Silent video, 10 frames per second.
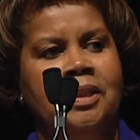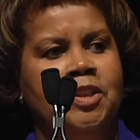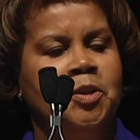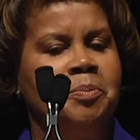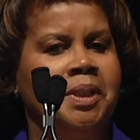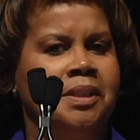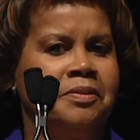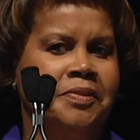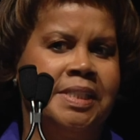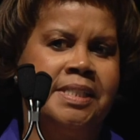to be the
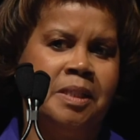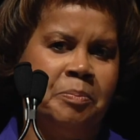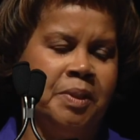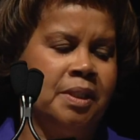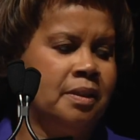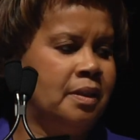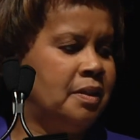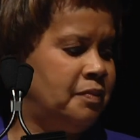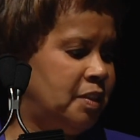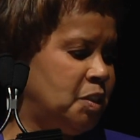recipient
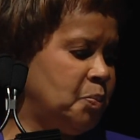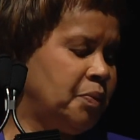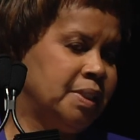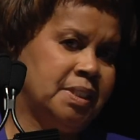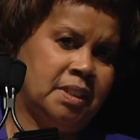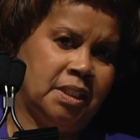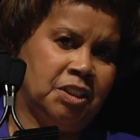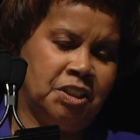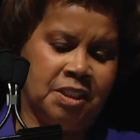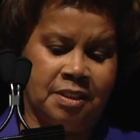of this
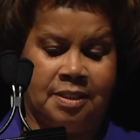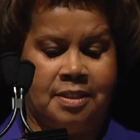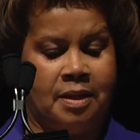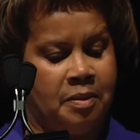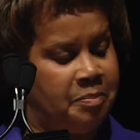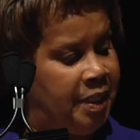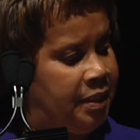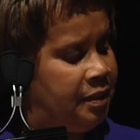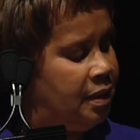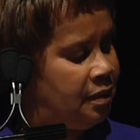prestigious
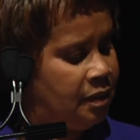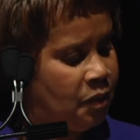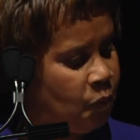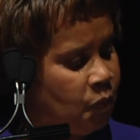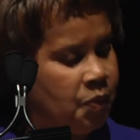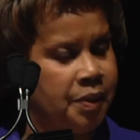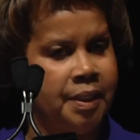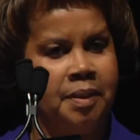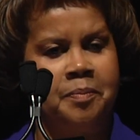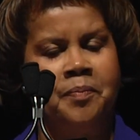award,
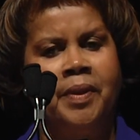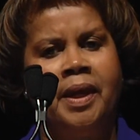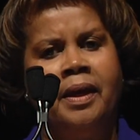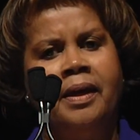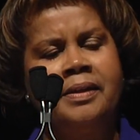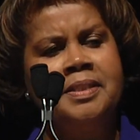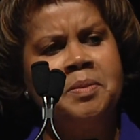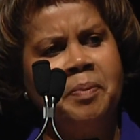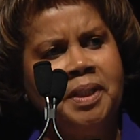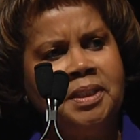
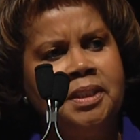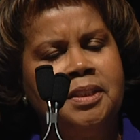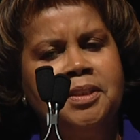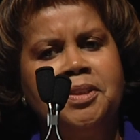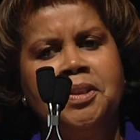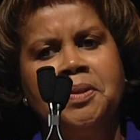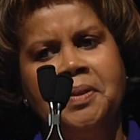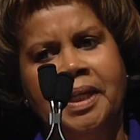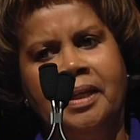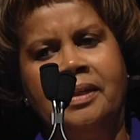especially 2
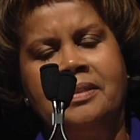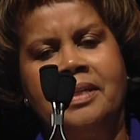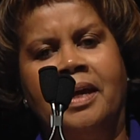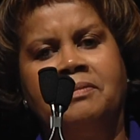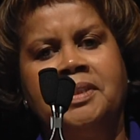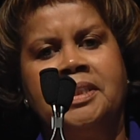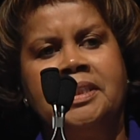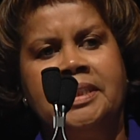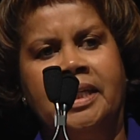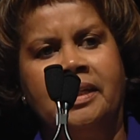days after the
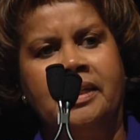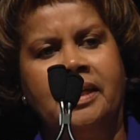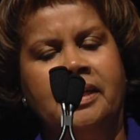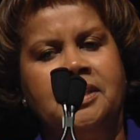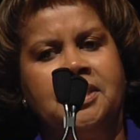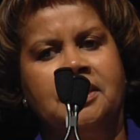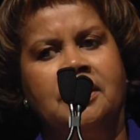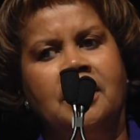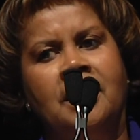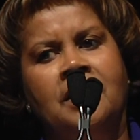dedication
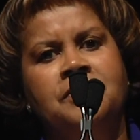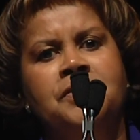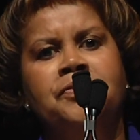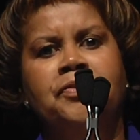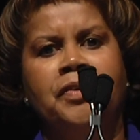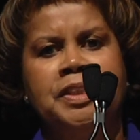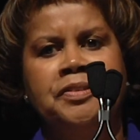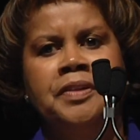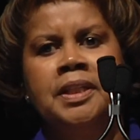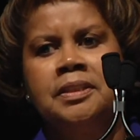of the
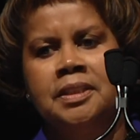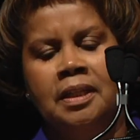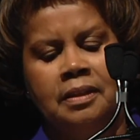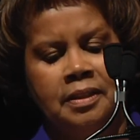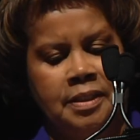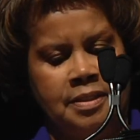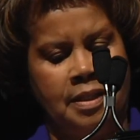Frederick Douglass